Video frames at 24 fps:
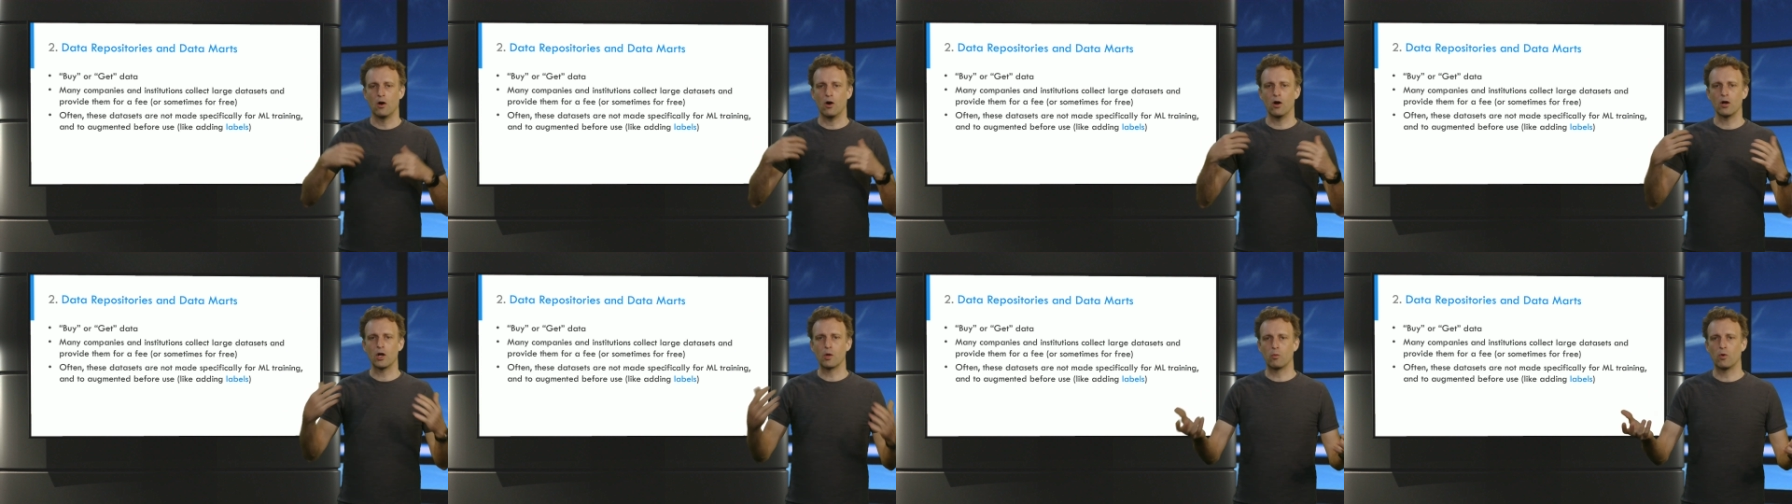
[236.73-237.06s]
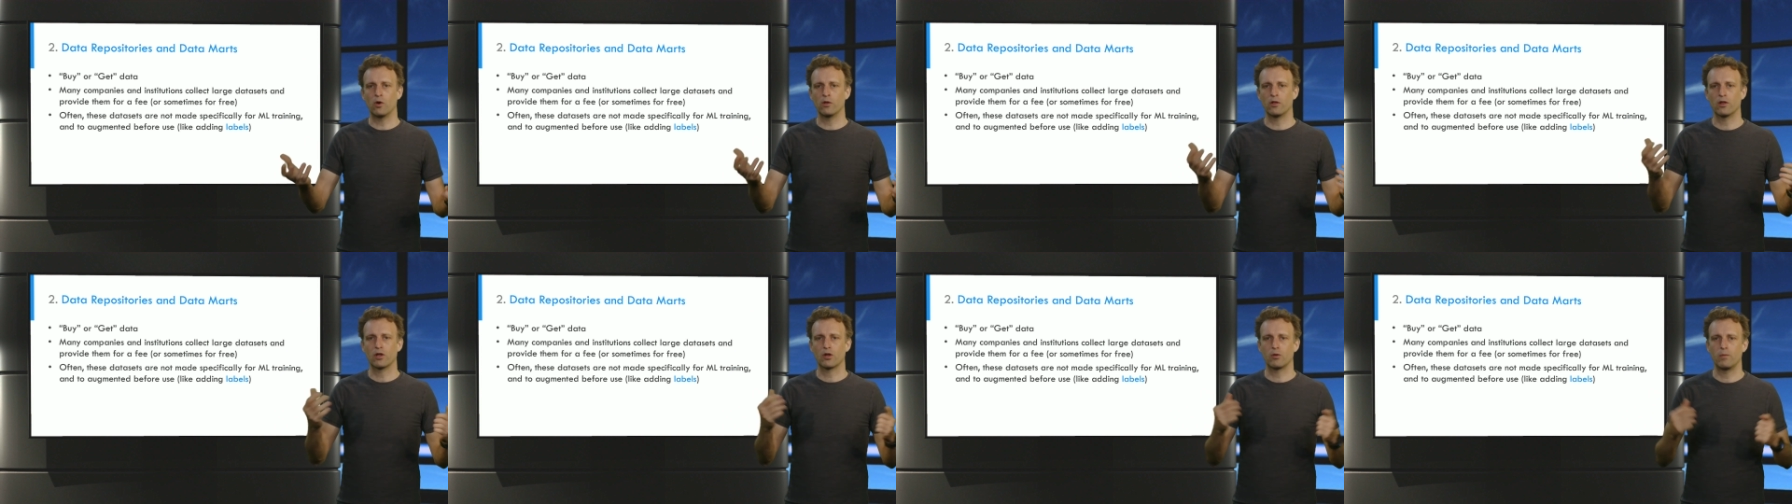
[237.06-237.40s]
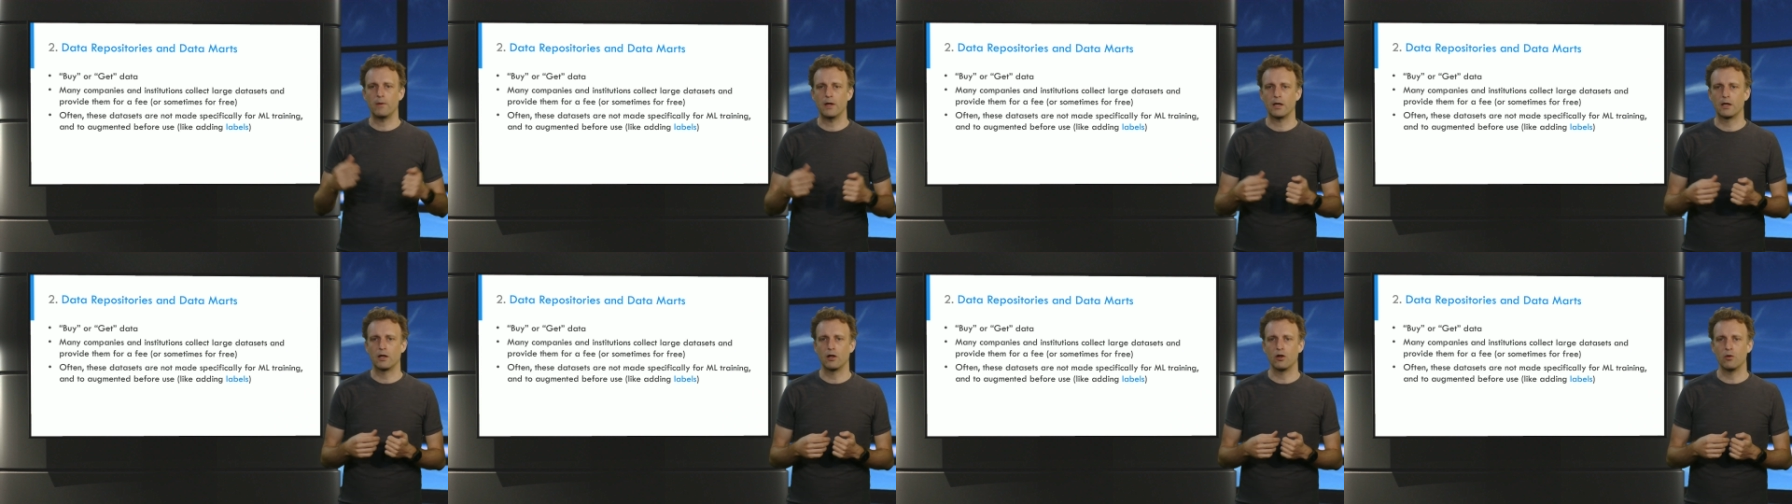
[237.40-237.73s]
on a 1
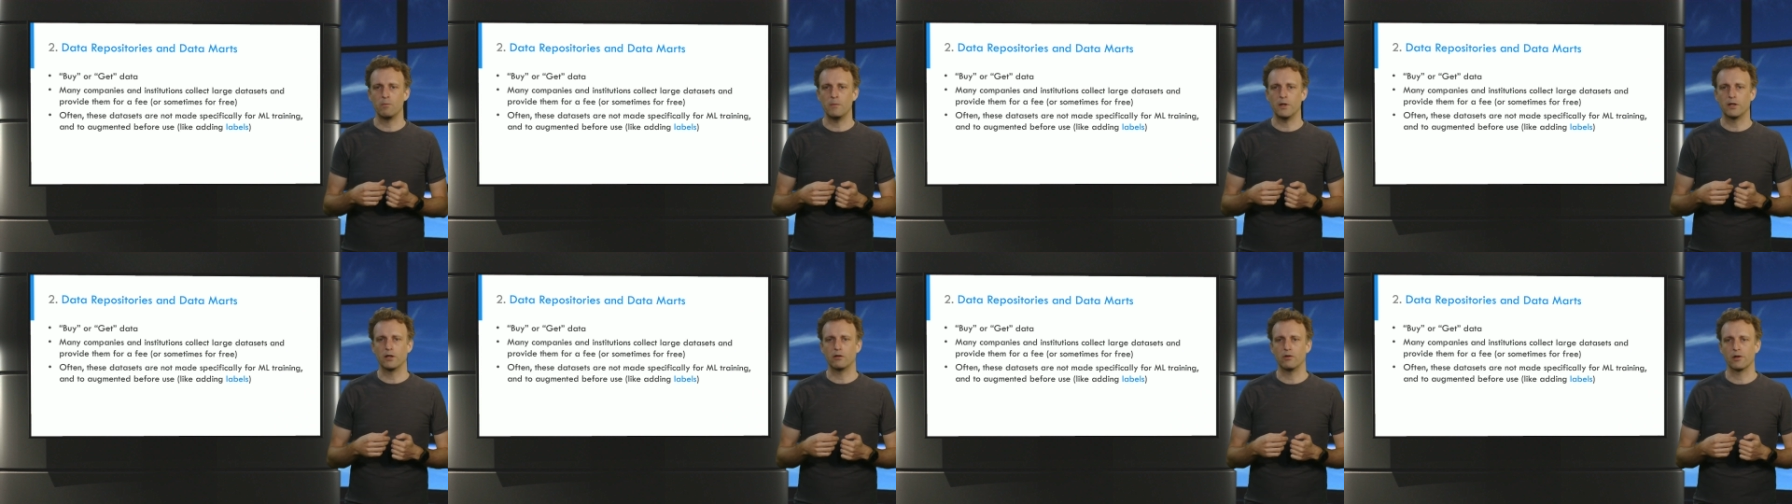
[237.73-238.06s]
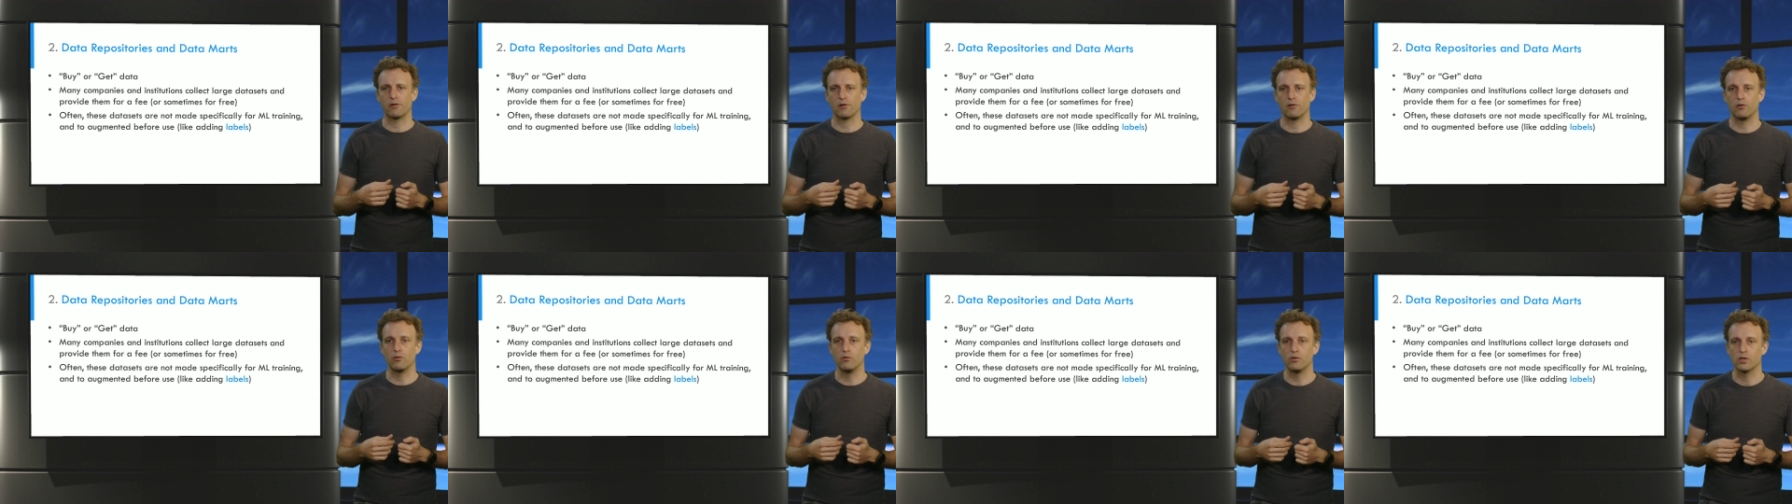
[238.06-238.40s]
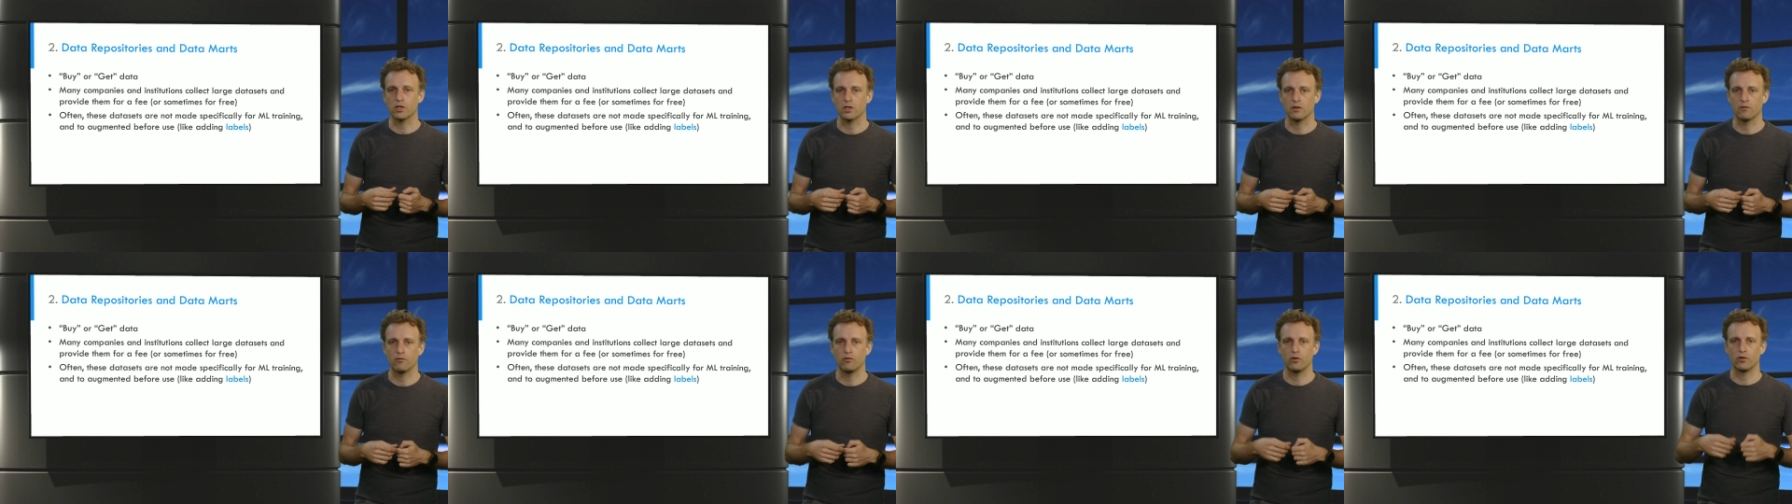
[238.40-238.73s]
square kilometer
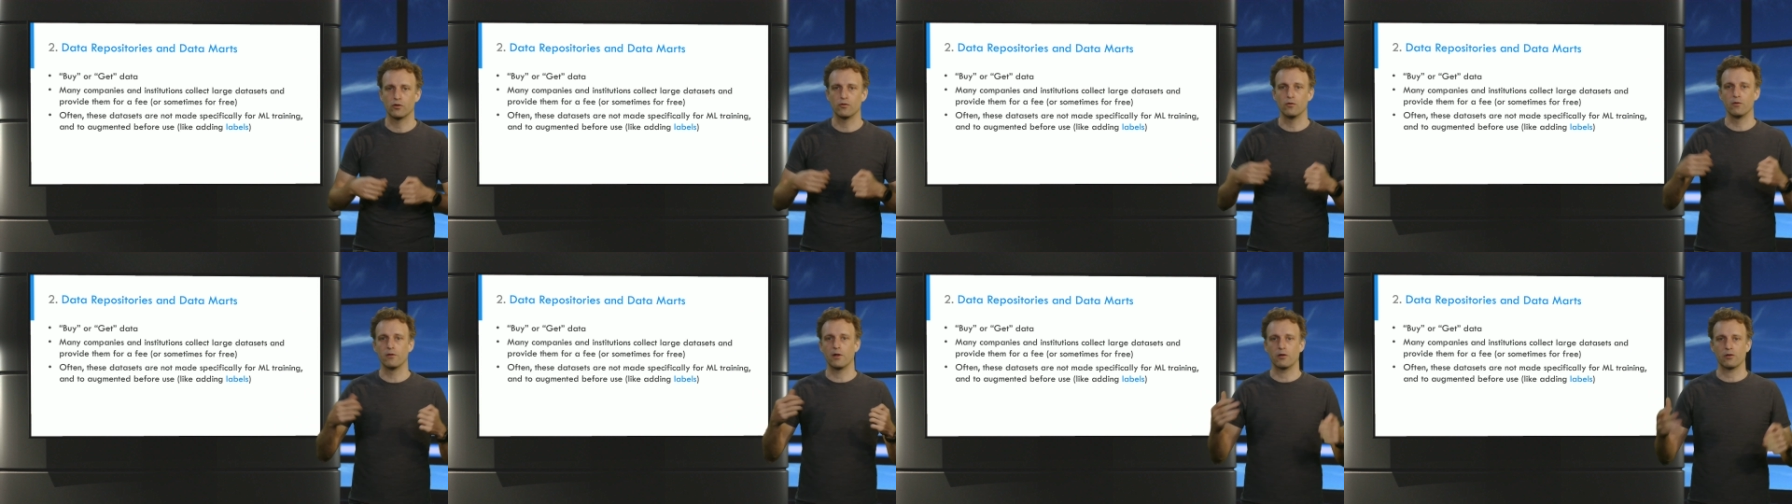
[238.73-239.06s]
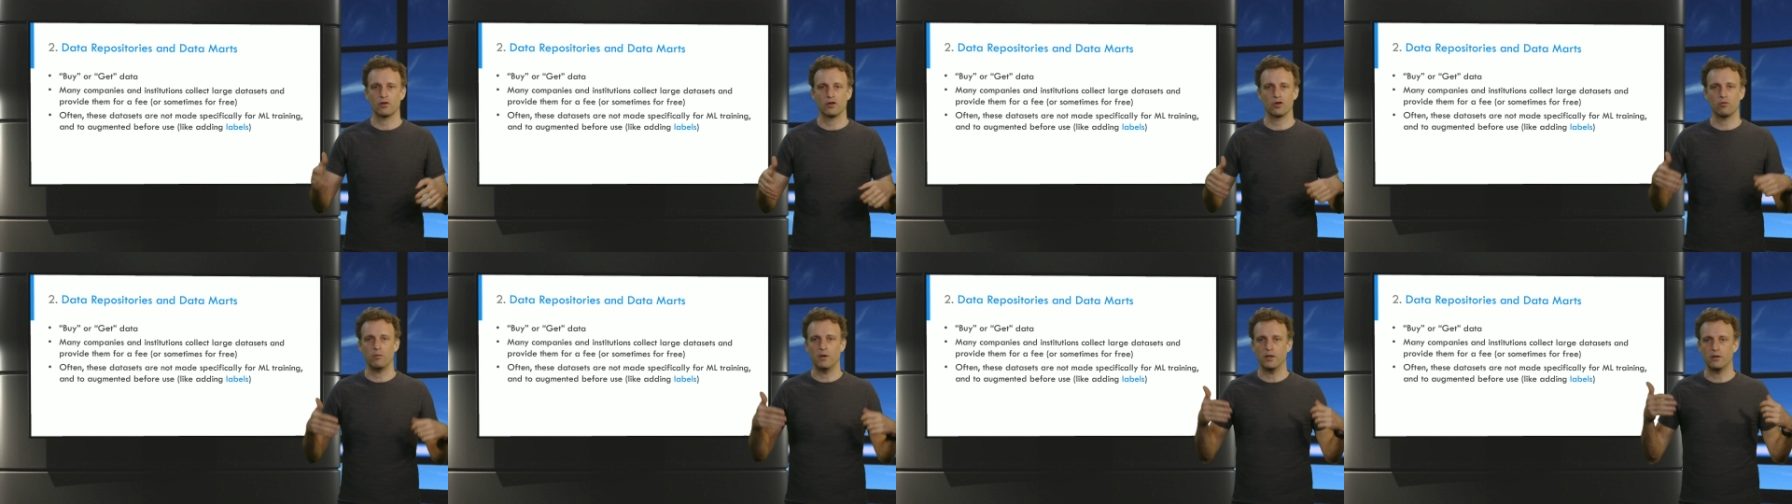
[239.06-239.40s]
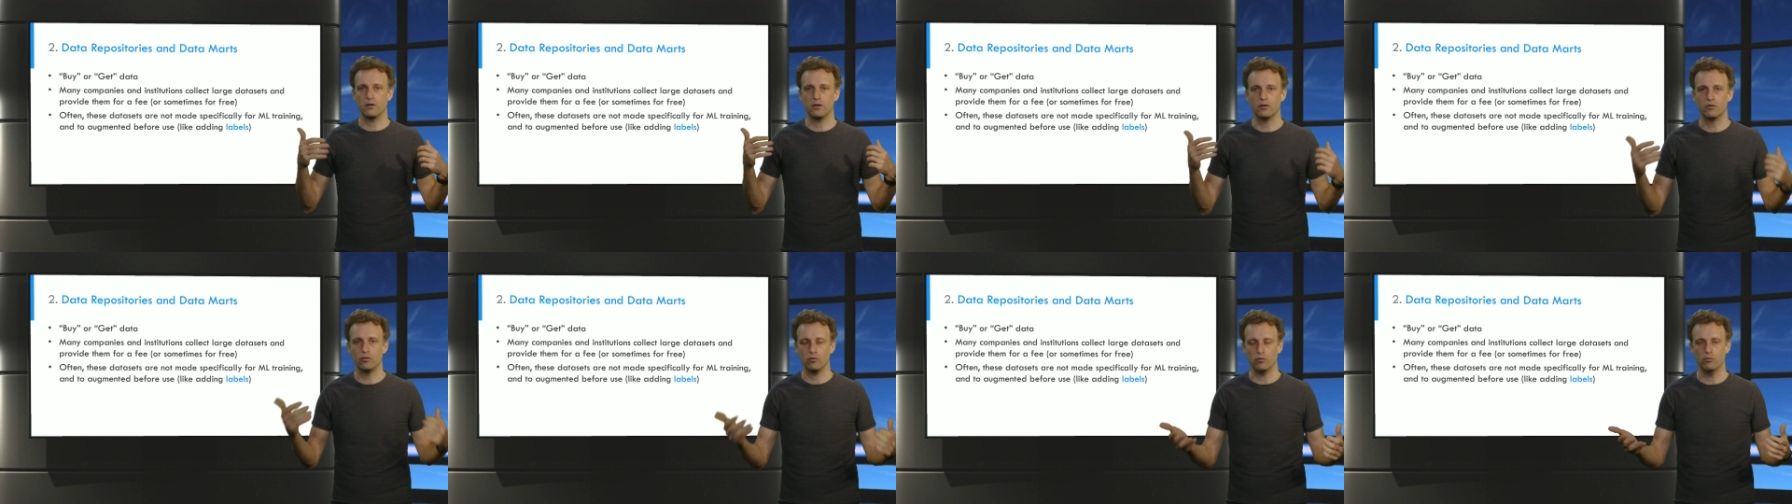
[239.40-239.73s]
resolution for
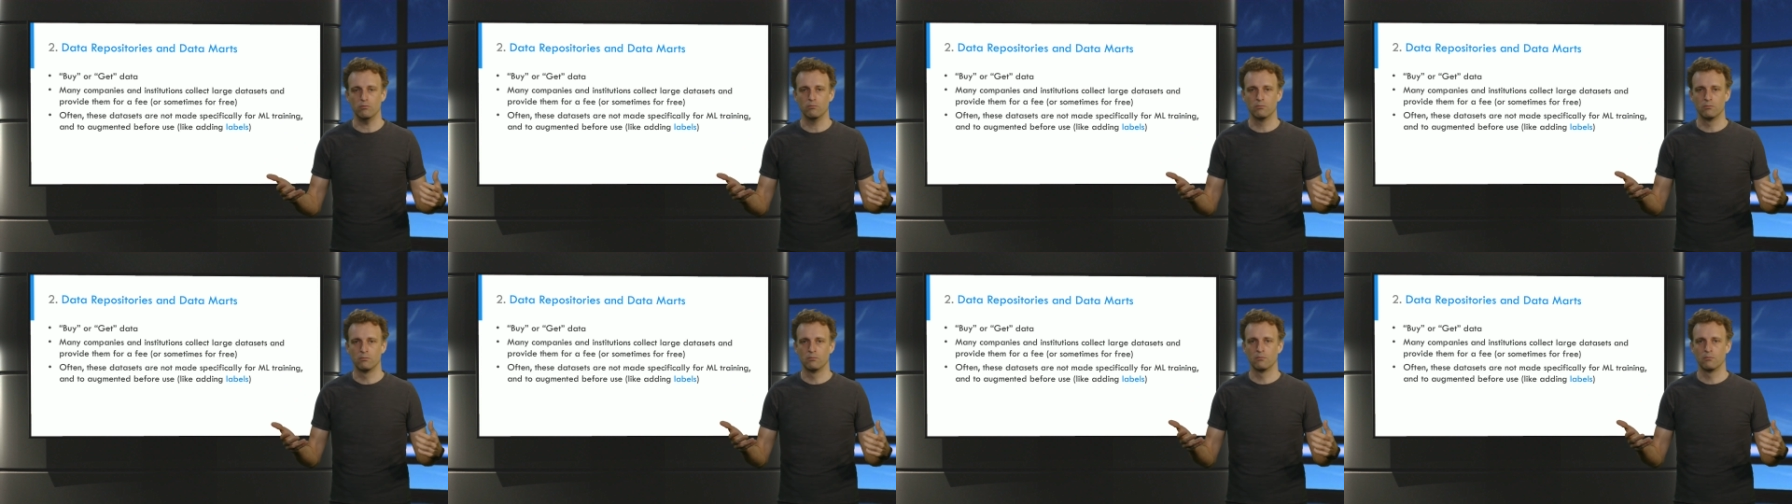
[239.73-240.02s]
2022.